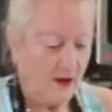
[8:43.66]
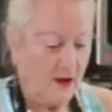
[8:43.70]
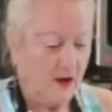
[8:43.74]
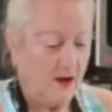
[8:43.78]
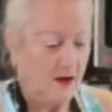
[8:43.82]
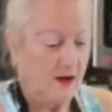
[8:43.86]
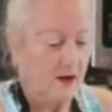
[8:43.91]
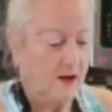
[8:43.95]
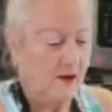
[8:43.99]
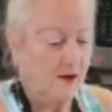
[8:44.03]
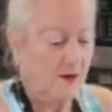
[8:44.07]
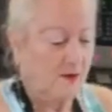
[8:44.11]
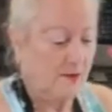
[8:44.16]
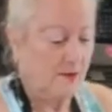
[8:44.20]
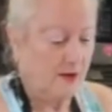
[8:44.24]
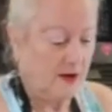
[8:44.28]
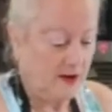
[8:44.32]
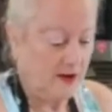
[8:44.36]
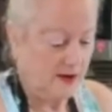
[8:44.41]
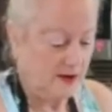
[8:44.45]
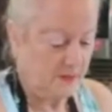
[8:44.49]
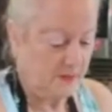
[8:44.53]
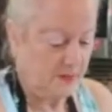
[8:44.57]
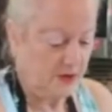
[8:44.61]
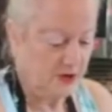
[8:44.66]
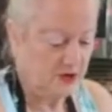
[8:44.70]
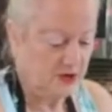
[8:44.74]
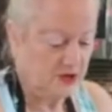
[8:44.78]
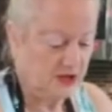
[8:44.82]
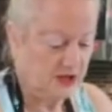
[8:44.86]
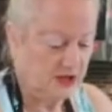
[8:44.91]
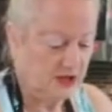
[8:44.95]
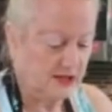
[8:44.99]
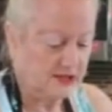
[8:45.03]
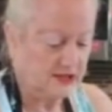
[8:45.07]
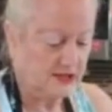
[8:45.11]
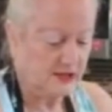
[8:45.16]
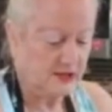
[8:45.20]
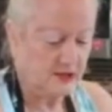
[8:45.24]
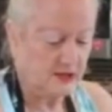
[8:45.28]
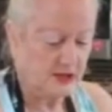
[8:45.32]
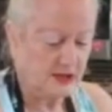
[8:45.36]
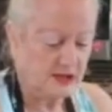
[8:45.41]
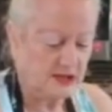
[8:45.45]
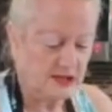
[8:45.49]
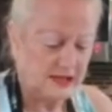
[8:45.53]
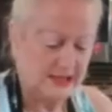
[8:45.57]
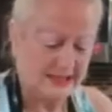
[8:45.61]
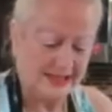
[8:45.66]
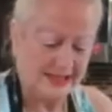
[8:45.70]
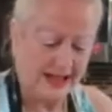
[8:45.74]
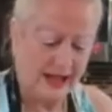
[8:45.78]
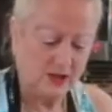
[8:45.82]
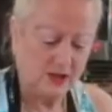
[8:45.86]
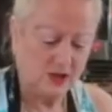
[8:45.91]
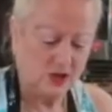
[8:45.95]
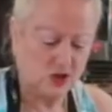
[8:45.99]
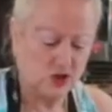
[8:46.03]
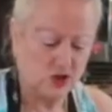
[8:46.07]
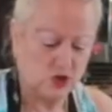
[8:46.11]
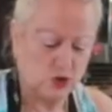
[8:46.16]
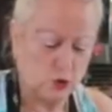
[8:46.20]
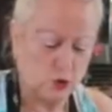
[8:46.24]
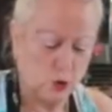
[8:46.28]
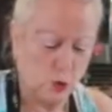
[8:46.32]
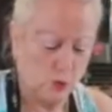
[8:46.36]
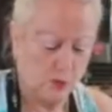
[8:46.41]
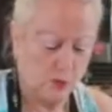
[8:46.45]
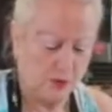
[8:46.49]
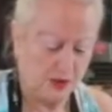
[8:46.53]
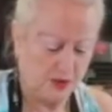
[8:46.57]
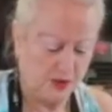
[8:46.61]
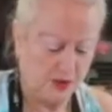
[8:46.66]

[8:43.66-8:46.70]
All right, because this is not soup.